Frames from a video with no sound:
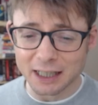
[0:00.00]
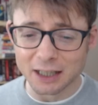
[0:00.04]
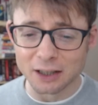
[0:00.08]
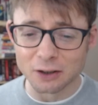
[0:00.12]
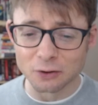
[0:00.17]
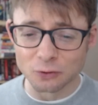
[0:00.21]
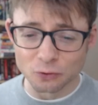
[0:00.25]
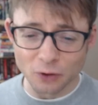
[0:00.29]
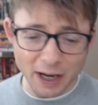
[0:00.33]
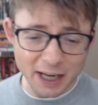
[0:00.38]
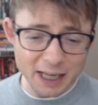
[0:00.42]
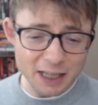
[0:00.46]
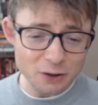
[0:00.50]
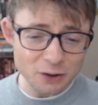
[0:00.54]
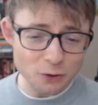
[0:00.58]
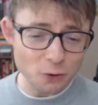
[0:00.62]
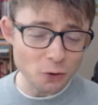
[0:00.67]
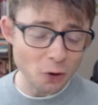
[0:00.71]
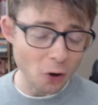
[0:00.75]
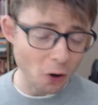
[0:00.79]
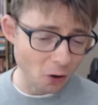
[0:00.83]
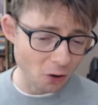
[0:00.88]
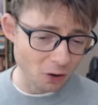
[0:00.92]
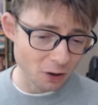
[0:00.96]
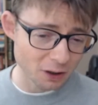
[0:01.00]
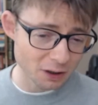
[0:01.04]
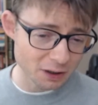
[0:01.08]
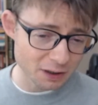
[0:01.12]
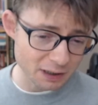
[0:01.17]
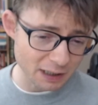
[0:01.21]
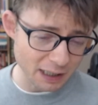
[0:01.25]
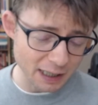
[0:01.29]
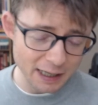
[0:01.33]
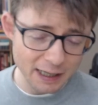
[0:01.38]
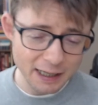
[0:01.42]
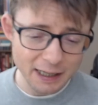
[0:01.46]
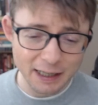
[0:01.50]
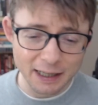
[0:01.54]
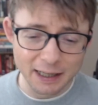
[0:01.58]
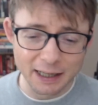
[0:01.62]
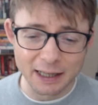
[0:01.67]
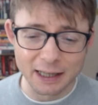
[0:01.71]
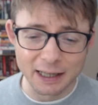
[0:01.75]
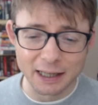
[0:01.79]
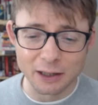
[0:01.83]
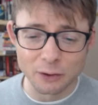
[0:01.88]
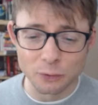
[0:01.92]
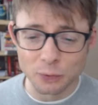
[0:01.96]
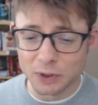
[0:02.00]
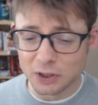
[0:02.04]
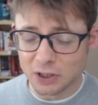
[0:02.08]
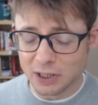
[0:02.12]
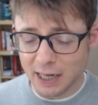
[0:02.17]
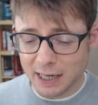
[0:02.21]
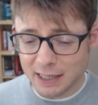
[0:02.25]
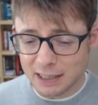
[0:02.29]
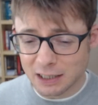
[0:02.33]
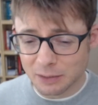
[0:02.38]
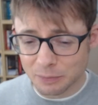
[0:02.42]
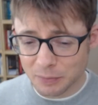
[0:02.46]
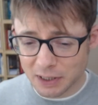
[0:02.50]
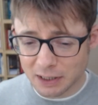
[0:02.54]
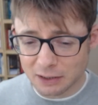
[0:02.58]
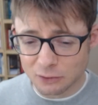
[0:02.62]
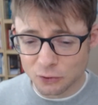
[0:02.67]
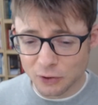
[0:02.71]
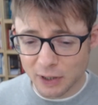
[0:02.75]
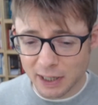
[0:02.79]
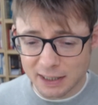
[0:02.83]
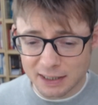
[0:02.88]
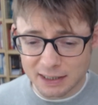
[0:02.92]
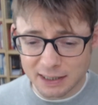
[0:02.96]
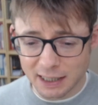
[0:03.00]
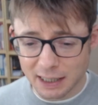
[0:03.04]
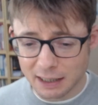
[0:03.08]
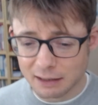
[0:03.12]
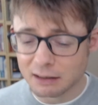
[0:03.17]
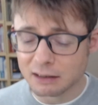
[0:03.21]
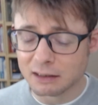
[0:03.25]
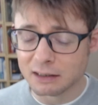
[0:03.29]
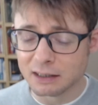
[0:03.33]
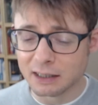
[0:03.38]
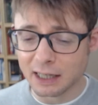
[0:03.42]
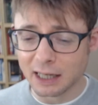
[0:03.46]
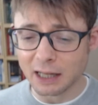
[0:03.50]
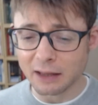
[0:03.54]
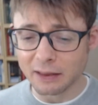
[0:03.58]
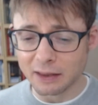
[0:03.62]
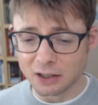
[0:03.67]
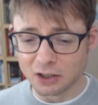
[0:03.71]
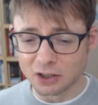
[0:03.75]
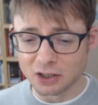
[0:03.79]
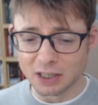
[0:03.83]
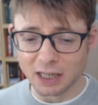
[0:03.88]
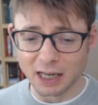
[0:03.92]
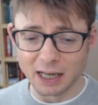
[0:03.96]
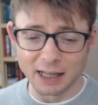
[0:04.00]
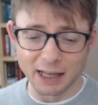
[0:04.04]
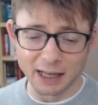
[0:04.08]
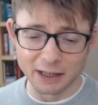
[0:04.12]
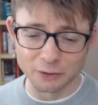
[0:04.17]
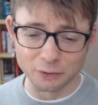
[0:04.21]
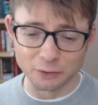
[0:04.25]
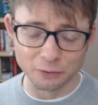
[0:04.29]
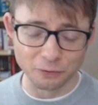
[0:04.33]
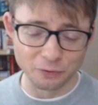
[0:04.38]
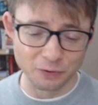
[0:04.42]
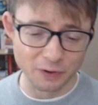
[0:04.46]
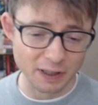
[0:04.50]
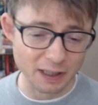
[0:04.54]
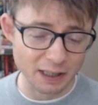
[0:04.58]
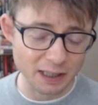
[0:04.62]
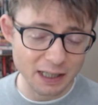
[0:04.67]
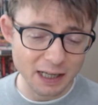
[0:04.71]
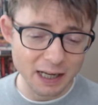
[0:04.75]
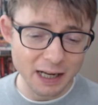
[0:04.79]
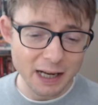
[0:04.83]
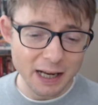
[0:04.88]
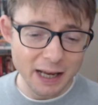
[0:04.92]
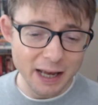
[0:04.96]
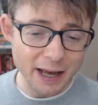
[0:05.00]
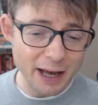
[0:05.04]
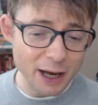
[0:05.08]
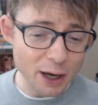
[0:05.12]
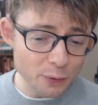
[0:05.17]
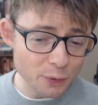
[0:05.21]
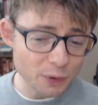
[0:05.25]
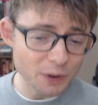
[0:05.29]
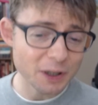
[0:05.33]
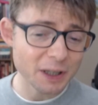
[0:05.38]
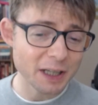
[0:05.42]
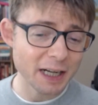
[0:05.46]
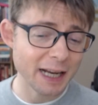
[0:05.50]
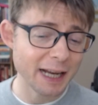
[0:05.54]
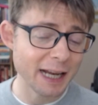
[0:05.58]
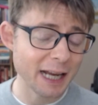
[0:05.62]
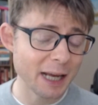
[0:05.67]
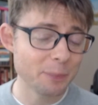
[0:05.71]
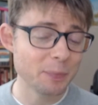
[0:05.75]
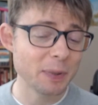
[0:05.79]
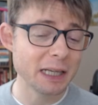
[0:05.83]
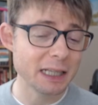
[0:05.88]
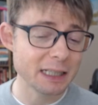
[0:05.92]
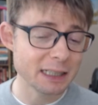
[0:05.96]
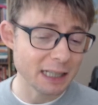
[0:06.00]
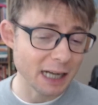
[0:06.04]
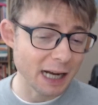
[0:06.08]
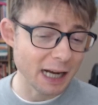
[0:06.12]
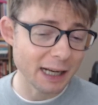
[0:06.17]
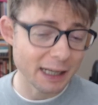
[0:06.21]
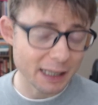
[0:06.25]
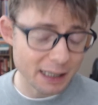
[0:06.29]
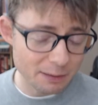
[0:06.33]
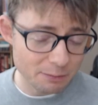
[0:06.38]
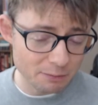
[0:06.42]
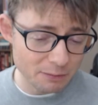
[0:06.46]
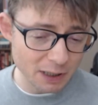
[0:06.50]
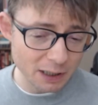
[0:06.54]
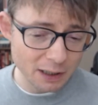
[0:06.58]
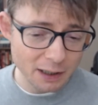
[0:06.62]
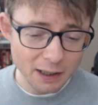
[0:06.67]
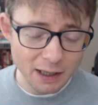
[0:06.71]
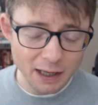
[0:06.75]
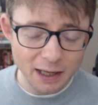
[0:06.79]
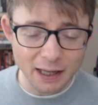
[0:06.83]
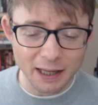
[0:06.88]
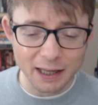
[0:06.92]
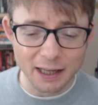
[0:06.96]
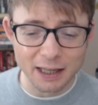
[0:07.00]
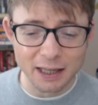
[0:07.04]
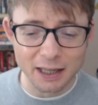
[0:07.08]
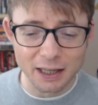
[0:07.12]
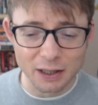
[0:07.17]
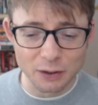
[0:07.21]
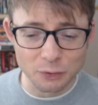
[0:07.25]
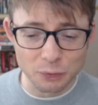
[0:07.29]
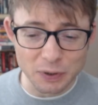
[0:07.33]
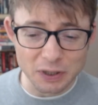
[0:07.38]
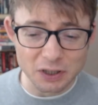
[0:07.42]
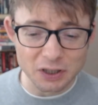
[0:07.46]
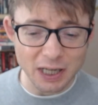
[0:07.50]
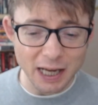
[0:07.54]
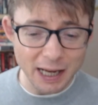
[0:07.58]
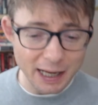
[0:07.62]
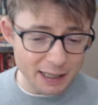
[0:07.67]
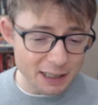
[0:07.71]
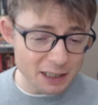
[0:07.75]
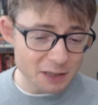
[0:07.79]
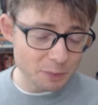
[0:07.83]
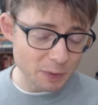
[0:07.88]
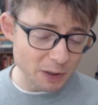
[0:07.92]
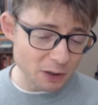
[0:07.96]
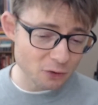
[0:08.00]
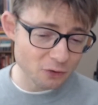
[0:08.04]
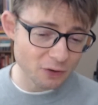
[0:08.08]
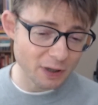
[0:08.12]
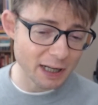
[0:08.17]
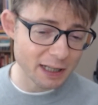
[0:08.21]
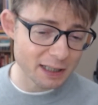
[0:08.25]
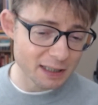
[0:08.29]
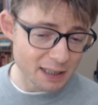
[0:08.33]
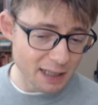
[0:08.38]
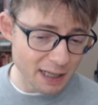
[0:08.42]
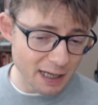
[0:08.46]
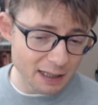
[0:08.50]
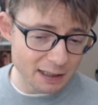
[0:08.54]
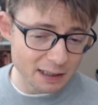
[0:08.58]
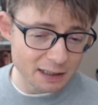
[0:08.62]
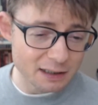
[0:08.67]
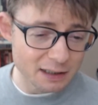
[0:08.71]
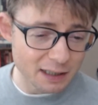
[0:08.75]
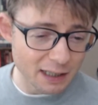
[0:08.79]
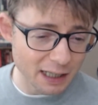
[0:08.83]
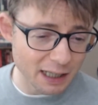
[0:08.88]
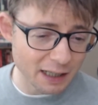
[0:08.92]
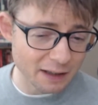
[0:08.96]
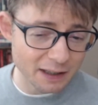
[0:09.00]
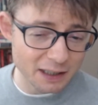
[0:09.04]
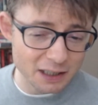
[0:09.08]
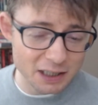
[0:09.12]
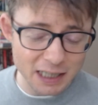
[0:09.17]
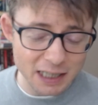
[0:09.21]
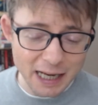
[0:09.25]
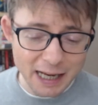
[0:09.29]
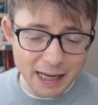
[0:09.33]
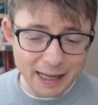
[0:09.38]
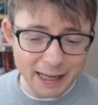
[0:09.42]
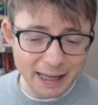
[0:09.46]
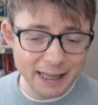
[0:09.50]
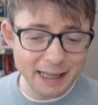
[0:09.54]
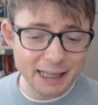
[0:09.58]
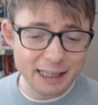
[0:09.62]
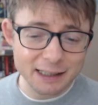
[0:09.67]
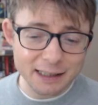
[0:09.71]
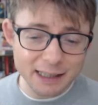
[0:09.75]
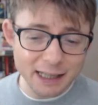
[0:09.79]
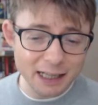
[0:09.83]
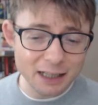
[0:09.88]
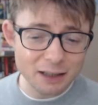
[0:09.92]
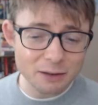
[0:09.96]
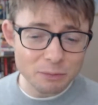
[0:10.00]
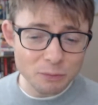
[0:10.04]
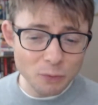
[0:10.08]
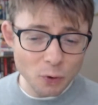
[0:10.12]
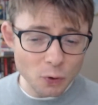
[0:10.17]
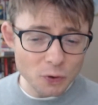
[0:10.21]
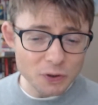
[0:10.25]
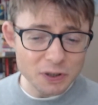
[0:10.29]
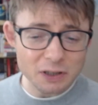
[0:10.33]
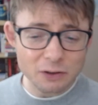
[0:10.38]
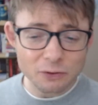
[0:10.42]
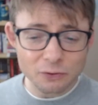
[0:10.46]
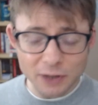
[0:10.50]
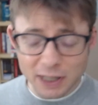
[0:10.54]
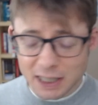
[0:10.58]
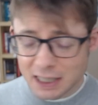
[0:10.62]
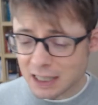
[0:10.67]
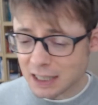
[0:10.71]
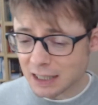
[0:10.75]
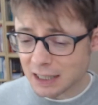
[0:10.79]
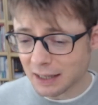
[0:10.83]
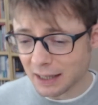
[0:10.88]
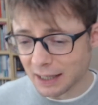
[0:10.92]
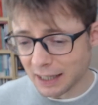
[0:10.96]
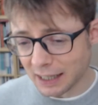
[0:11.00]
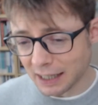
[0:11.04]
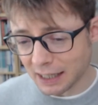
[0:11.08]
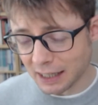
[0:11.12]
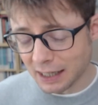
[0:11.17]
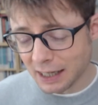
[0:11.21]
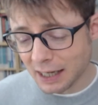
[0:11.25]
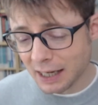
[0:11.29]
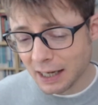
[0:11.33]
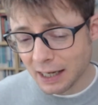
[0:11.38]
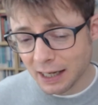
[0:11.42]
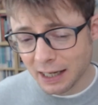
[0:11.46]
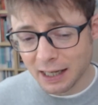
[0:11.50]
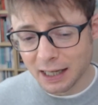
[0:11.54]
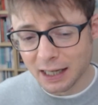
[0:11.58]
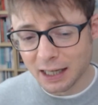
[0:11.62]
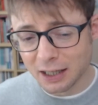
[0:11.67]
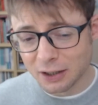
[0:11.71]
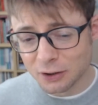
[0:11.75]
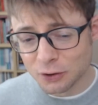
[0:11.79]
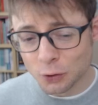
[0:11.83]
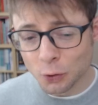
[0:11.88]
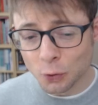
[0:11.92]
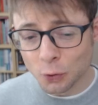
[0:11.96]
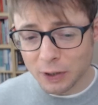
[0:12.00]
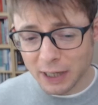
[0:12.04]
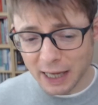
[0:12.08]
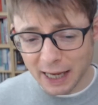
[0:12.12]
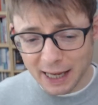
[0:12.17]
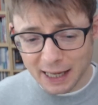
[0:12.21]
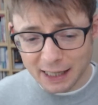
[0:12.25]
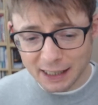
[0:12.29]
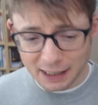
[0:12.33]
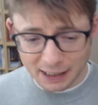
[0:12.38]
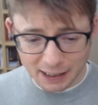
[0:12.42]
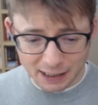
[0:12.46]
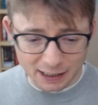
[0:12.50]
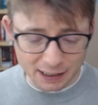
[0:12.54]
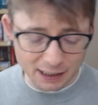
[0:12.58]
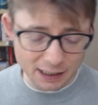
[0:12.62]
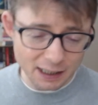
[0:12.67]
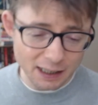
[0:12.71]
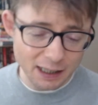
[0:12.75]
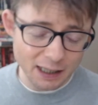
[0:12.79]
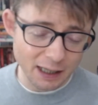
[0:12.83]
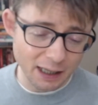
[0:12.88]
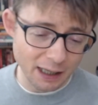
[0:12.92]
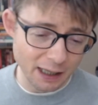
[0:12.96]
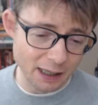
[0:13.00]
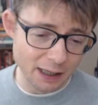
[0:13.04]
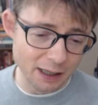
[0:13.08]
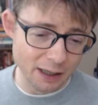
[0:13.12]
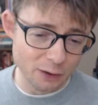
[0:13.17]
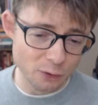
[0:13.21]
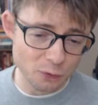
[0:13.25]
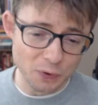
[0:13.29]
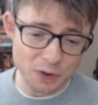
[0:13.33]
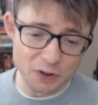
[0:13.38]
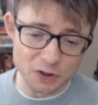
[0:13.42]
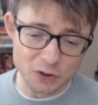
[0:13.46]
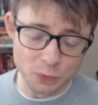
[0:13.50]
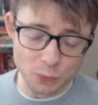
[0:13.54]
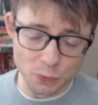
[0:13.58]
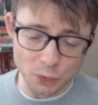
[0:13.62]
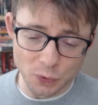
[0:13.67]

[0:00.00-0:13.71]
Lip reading: a Rhino Horn, which hasn't been translated into English yet, I don't think. Our Happy Time, which has been translated into English, and then most recently, Dogani, which